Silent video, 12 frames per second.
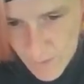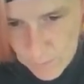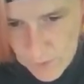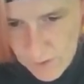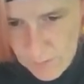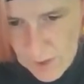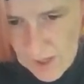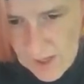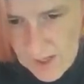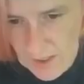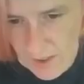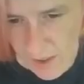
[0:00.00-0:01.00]
William got
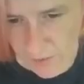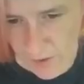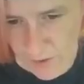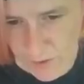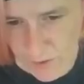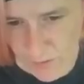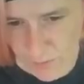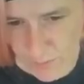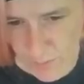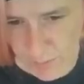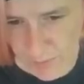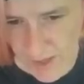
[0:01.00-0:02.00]
8 clown loaches
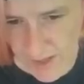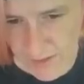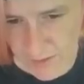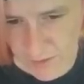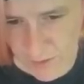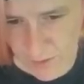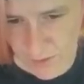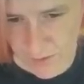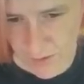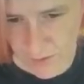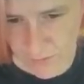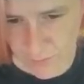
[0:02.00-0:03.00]
with my platies and
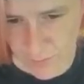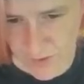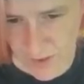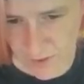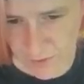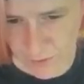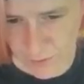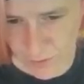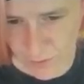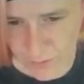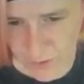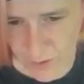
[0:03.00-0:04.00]
swordtails from snail
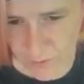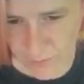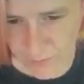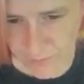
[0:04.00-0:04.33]
control with the